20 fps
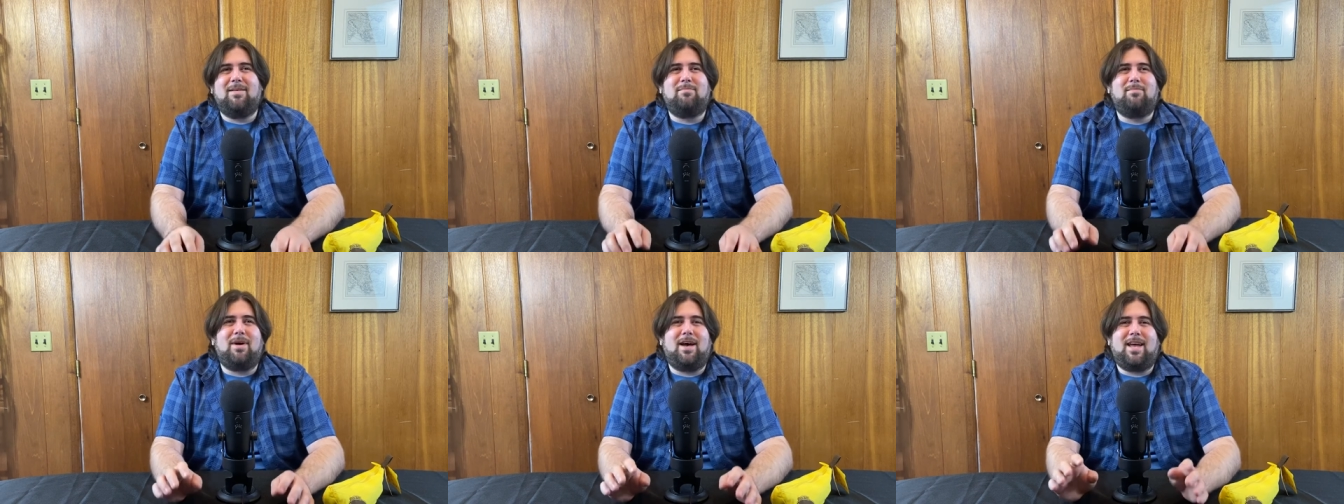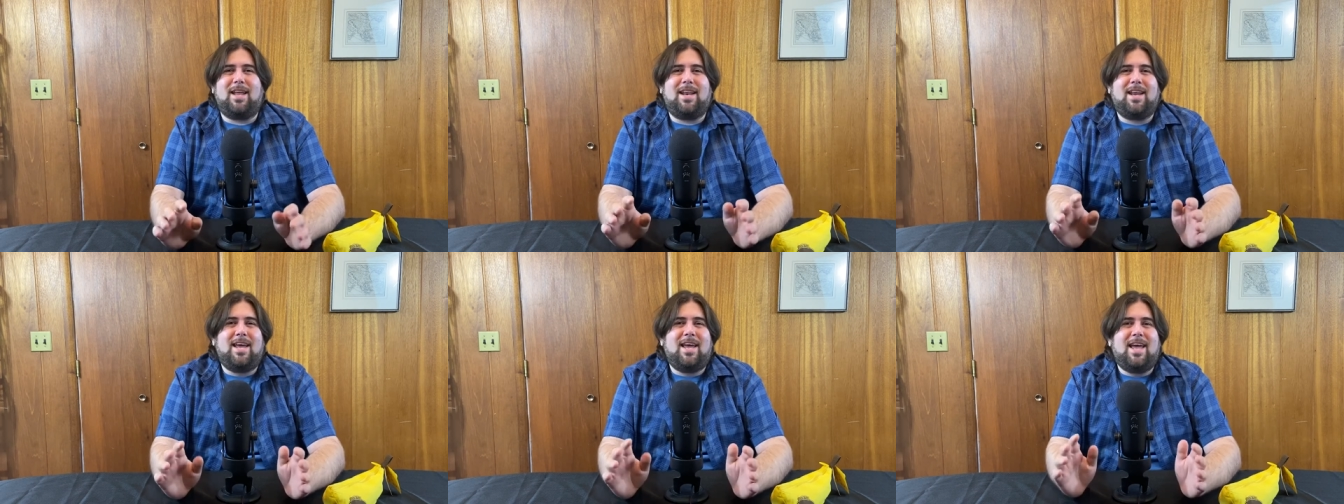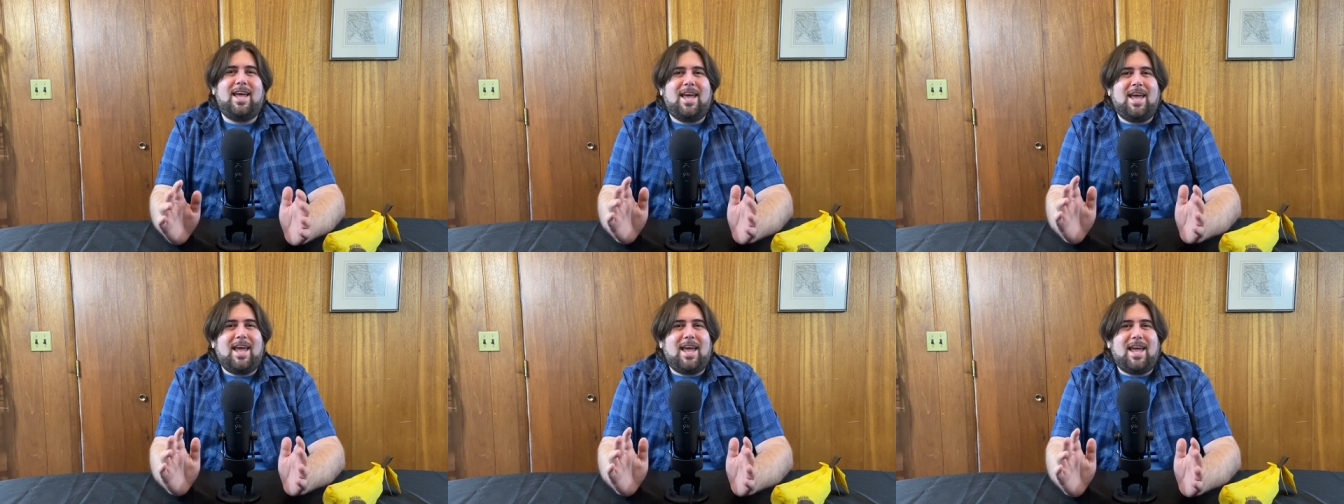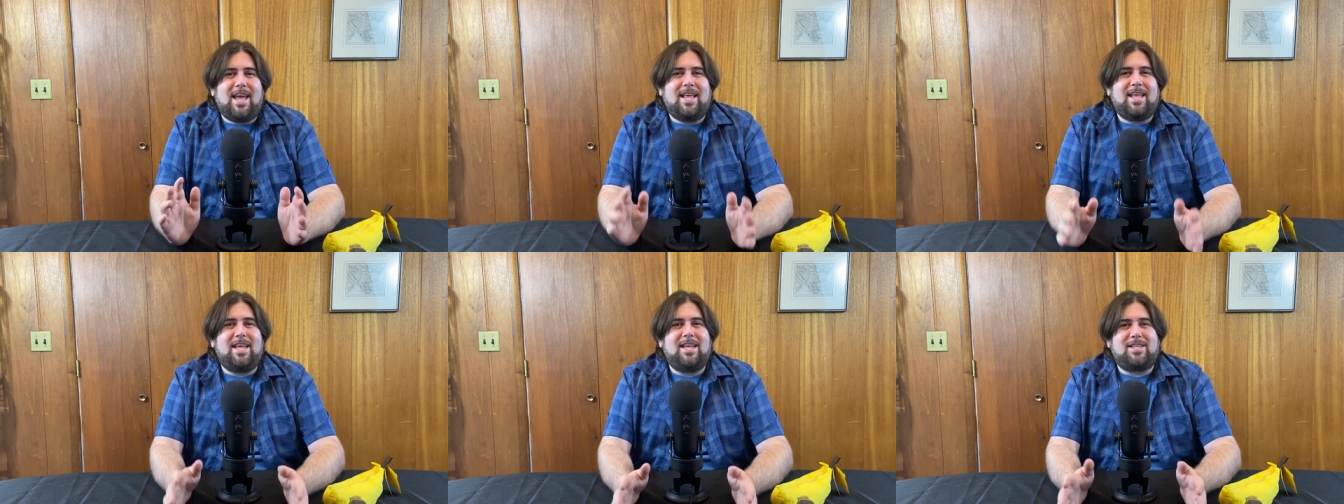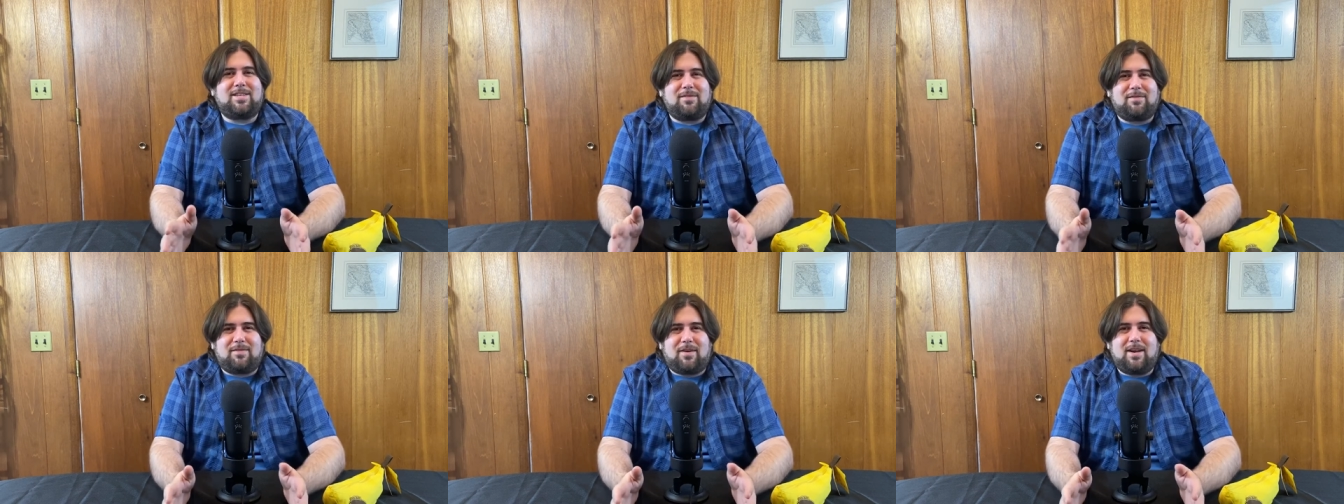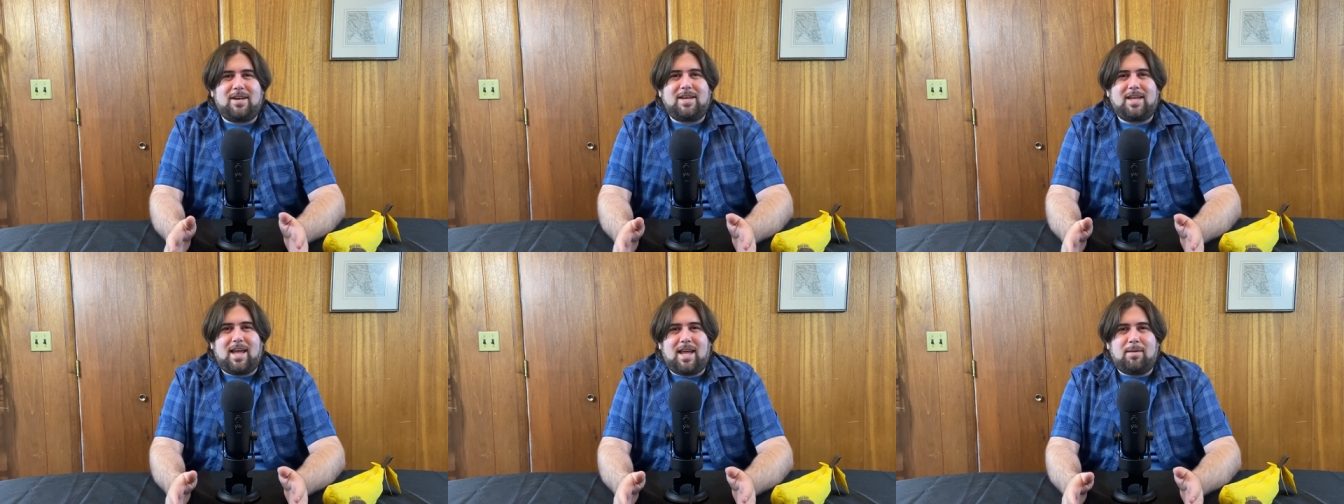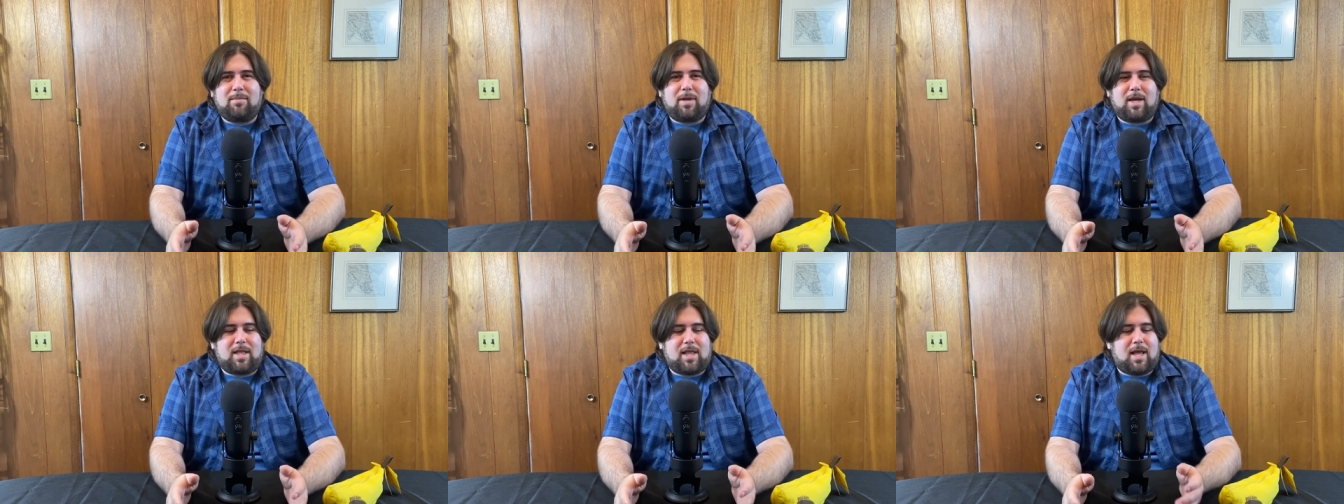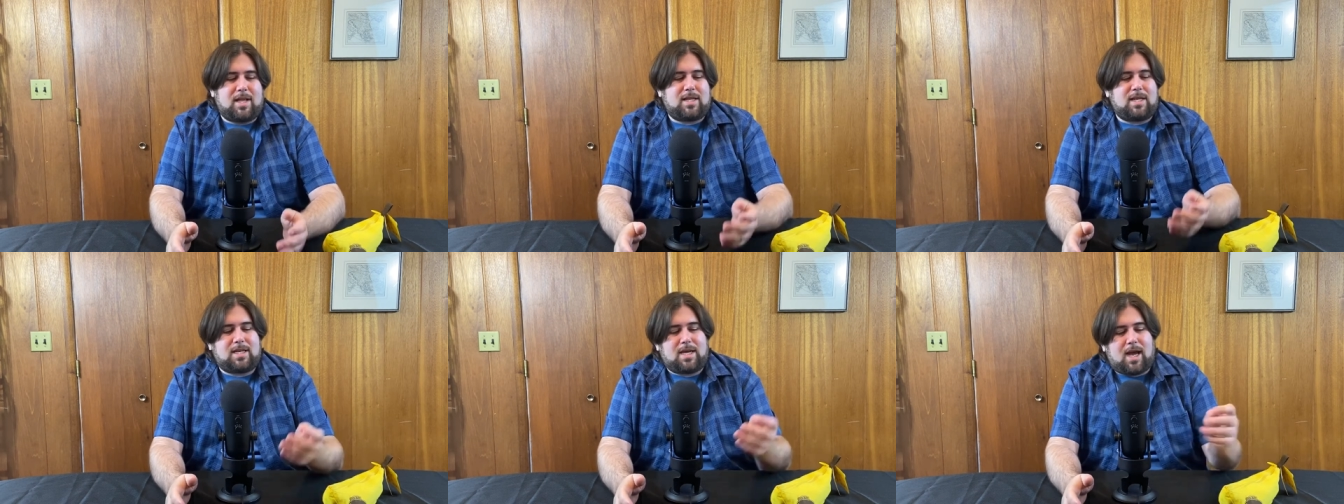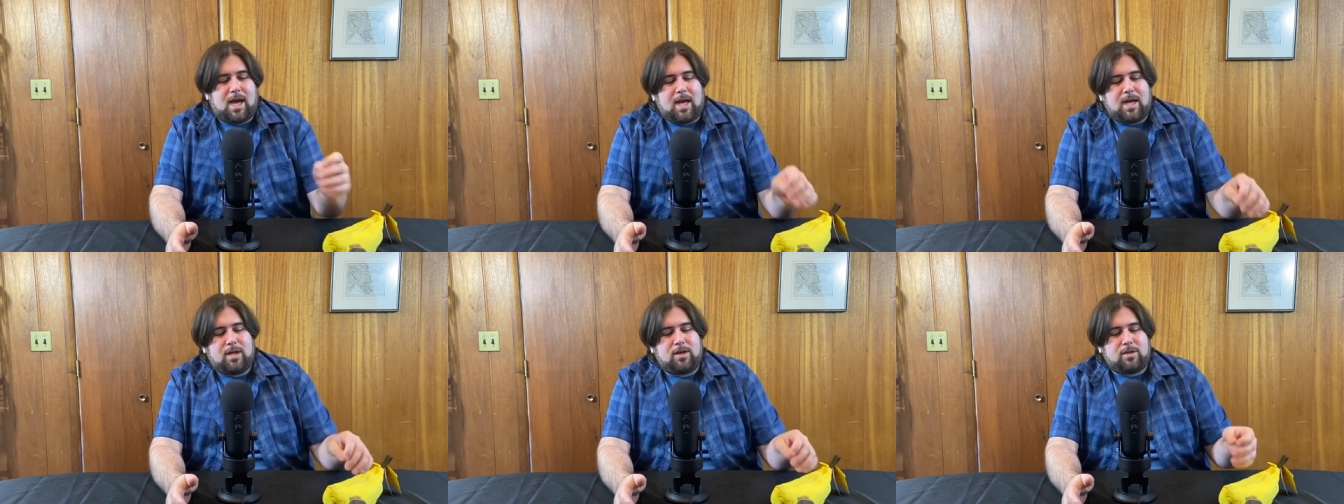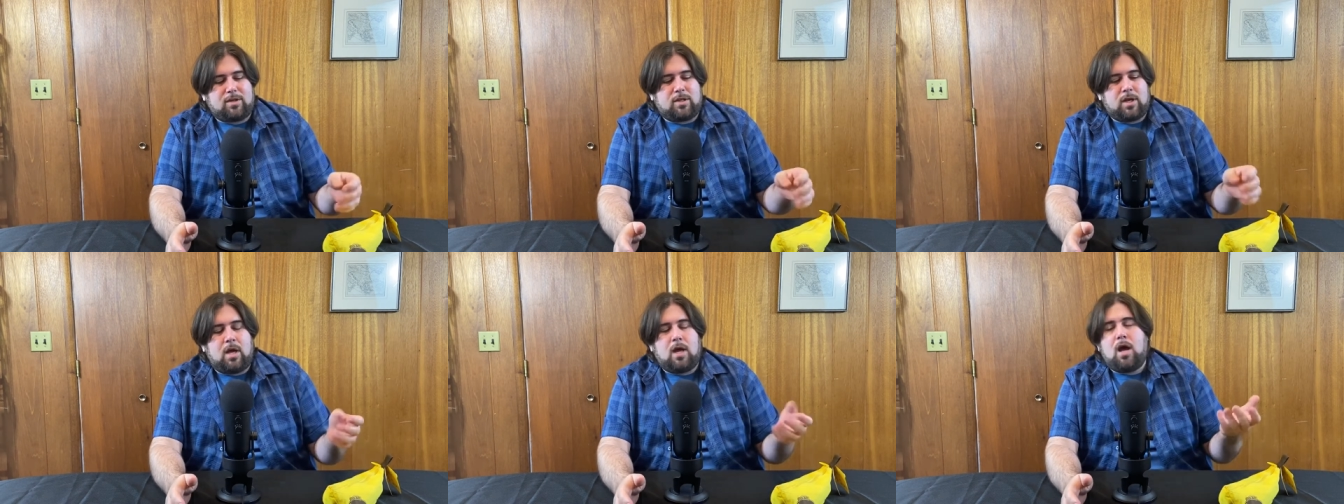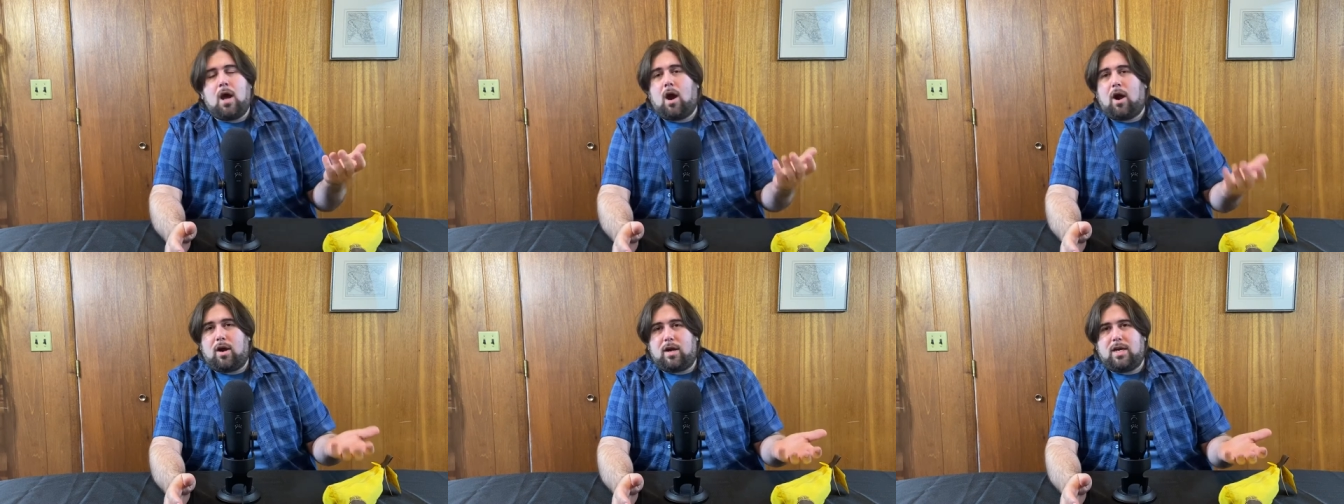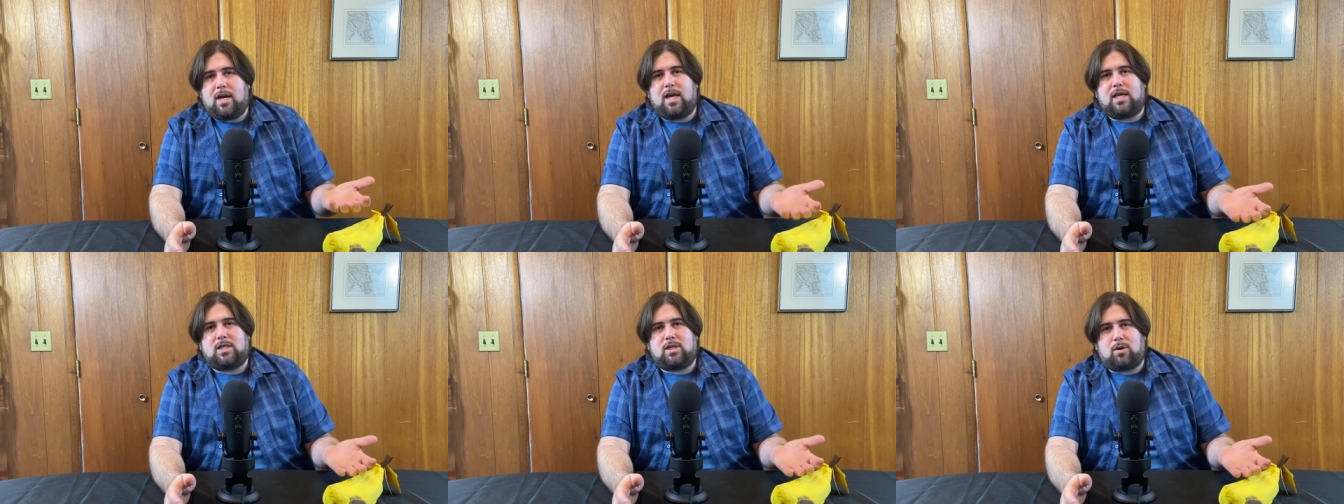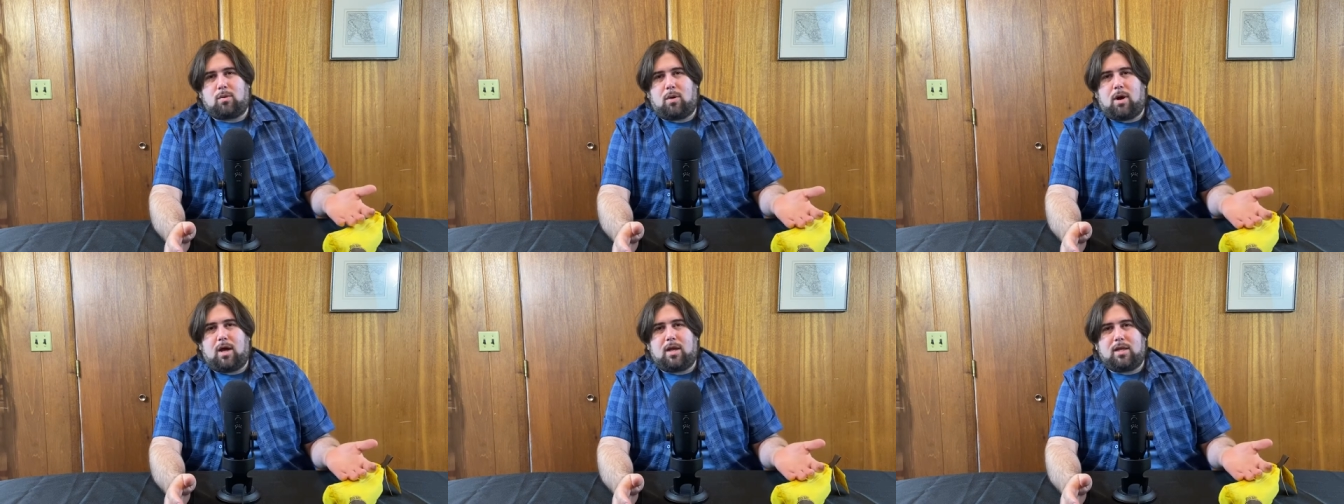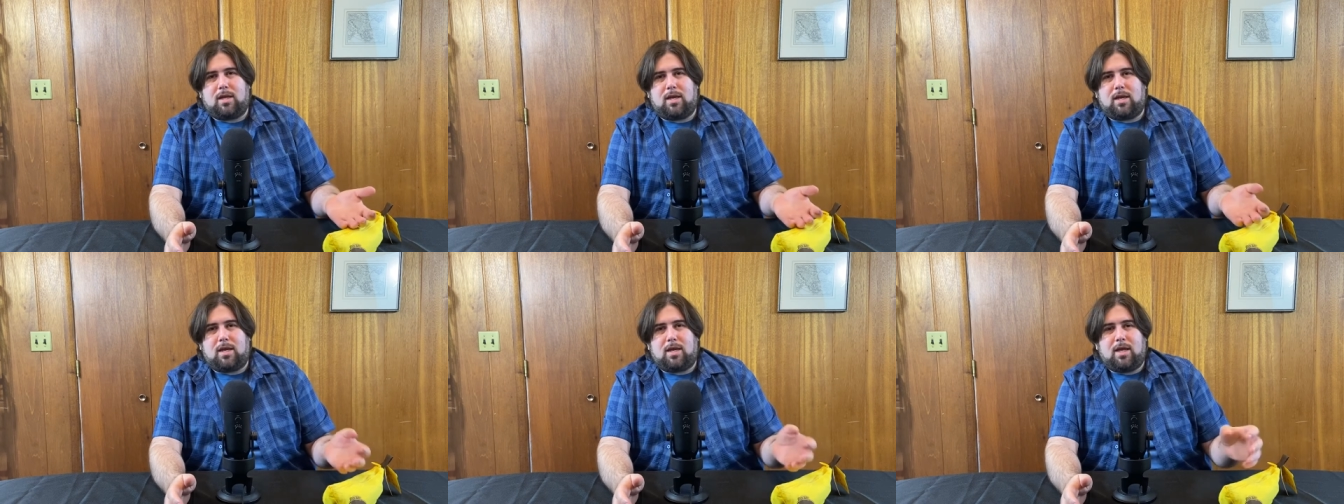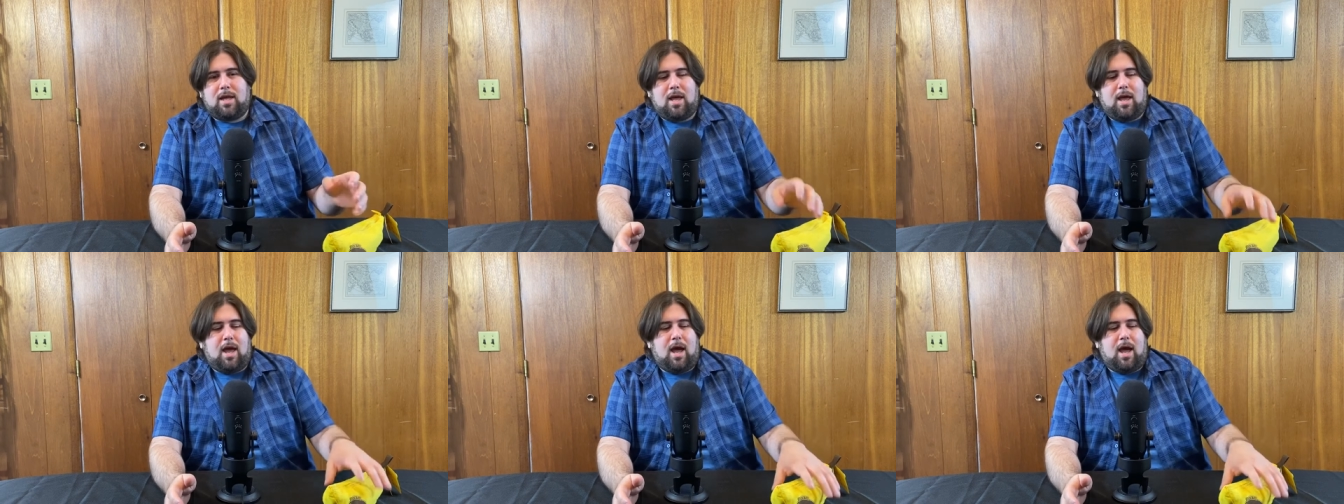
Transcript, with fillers: but it, it's a fun game like that. The tiles are nice quality.